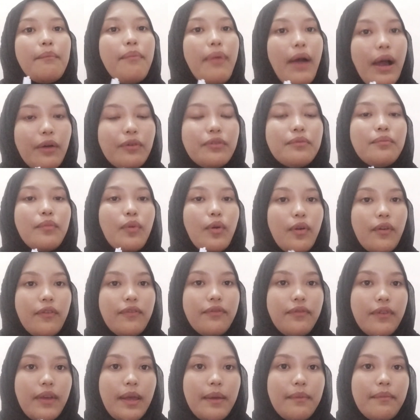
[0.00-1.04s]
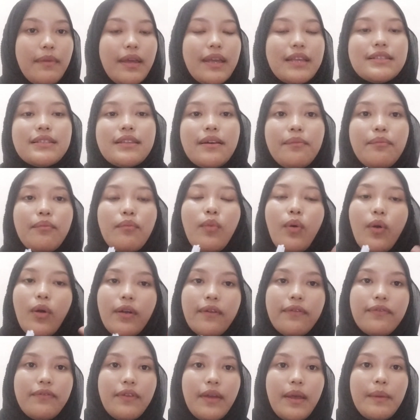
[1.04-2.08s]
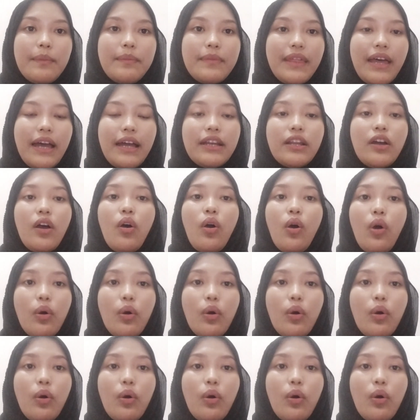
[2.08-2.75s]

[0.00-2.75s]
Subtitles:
Bound morpheme is a morpheme that